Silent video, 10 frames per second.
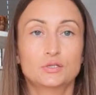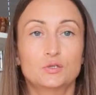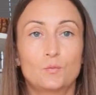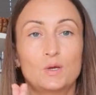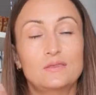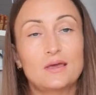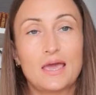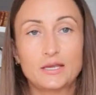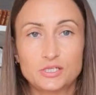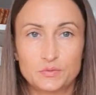So with the
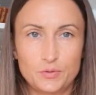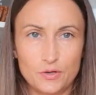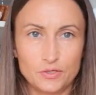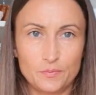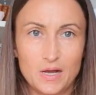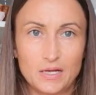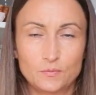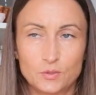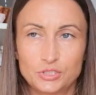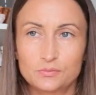anxious
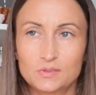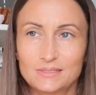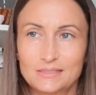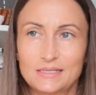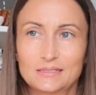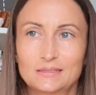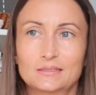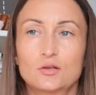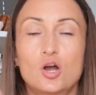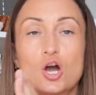preoccupied, what you will see is
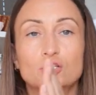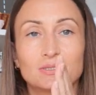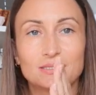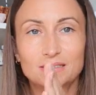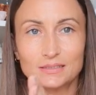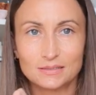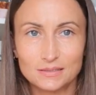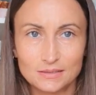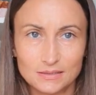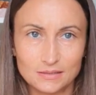this
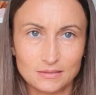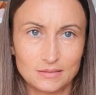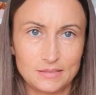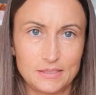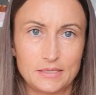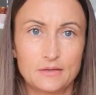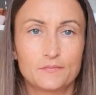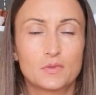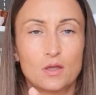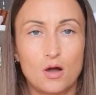consistency
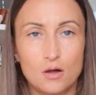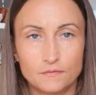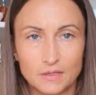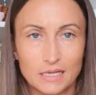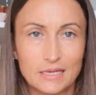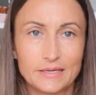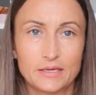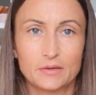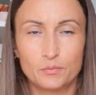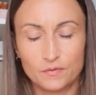of
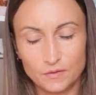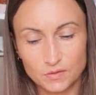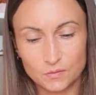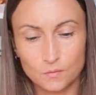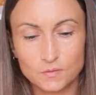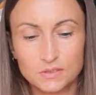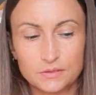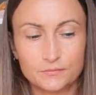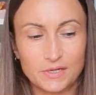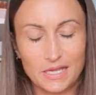clinging, moving towards
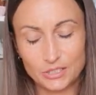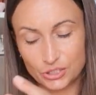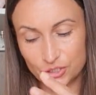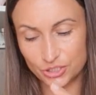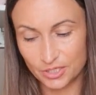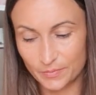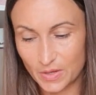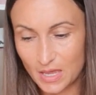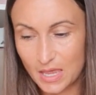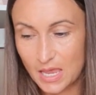the
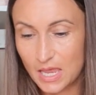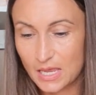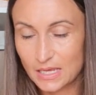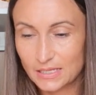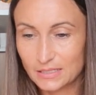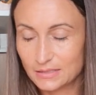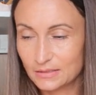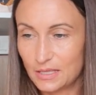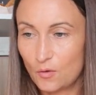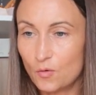relationship.
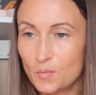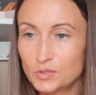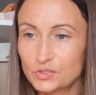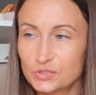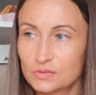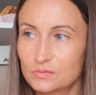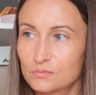They almost